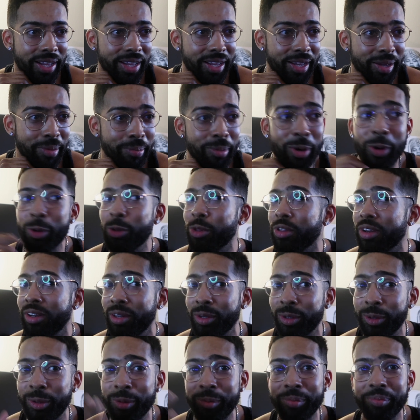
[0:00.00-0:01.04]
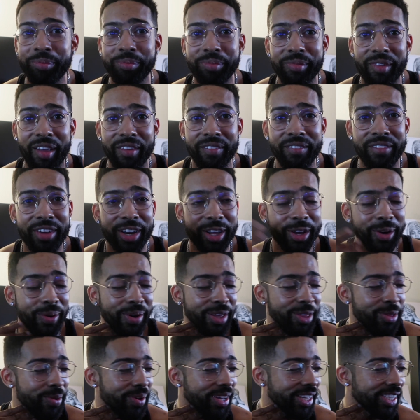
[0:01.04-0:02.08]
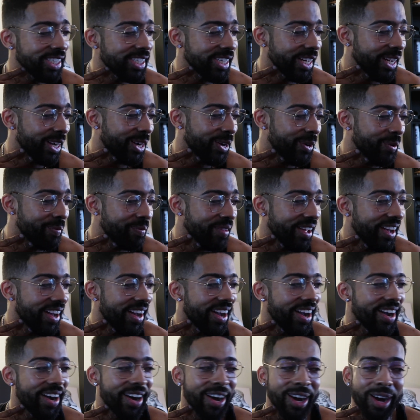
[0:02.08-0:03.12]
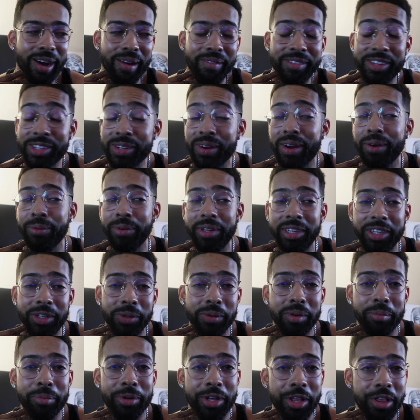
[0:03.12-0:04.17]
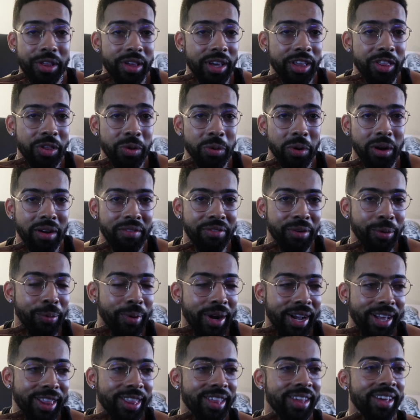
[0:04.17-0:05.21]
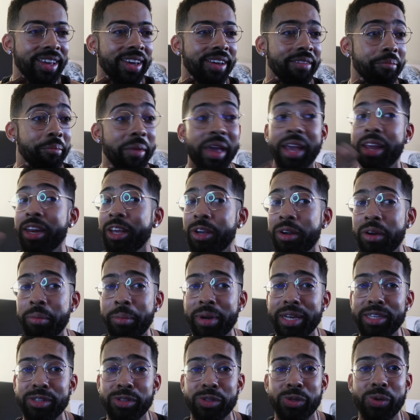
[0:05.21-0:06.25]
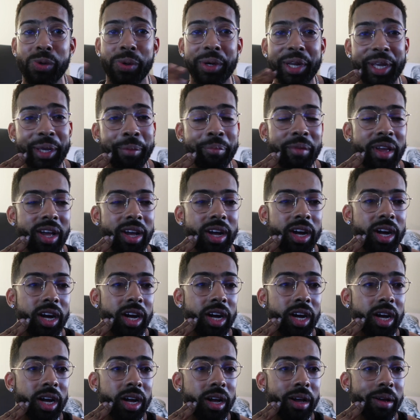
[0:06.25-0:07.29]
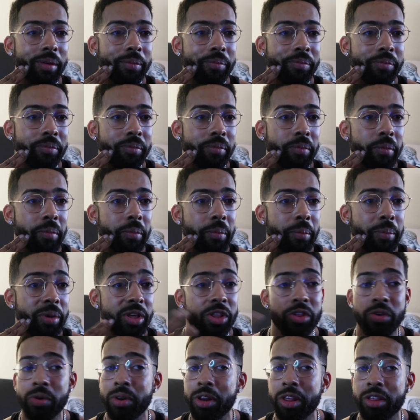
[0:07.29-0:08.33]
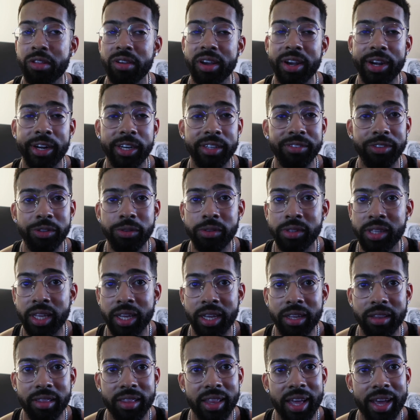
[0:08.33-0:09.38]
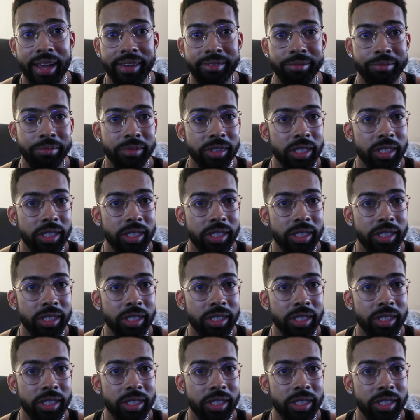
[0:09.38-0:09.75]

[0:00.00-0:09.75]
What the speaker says: emotional video, as you can tell. So I really do appreciate you all for watching and hearing my story. Be sure to share it if you think that,